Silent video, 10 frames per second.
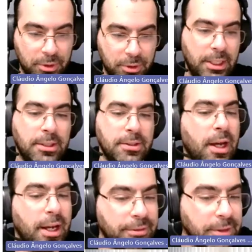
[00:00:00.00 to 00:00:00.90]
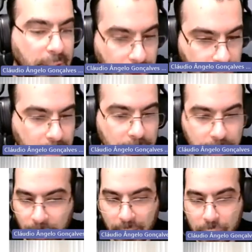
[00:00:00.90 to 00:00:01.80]
people say it's a high fidelity
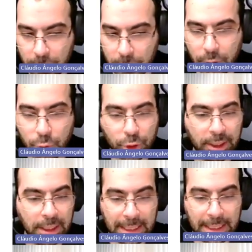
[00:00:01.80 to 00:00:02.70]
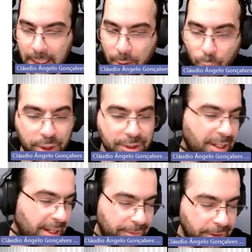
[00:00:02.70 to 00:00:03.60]
simulation. Usually, what
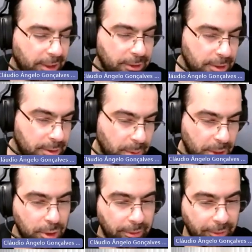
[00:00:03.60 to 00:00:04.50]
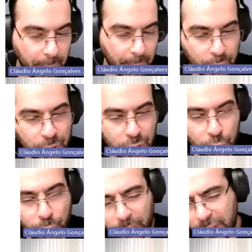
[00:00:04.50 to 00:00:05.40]
is a high fidelity simulation of our
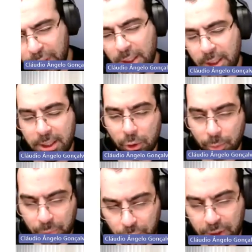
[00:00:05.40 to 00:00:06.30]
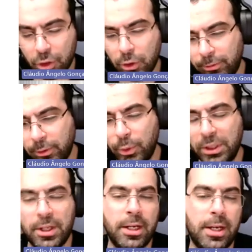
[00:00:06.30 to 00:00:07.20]
process? Do we really need a computational
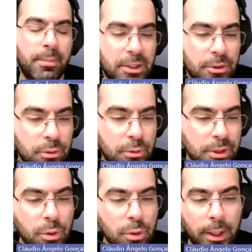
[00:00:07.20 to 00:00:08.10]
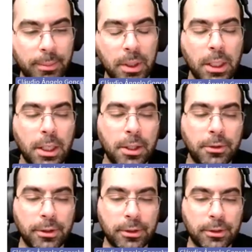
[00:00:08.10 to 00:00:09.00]
fluid dynamics to describe
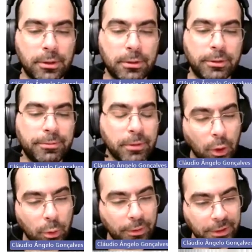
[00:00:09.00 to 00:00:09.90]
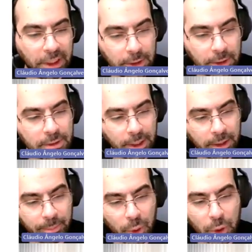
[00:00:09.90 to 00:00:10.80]
the flow of heat
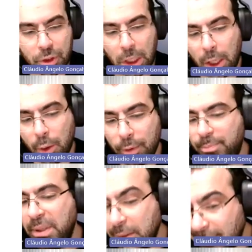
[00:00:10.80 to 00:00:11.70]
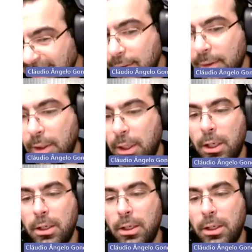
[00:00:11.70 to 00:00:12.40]
inside the box? We built that,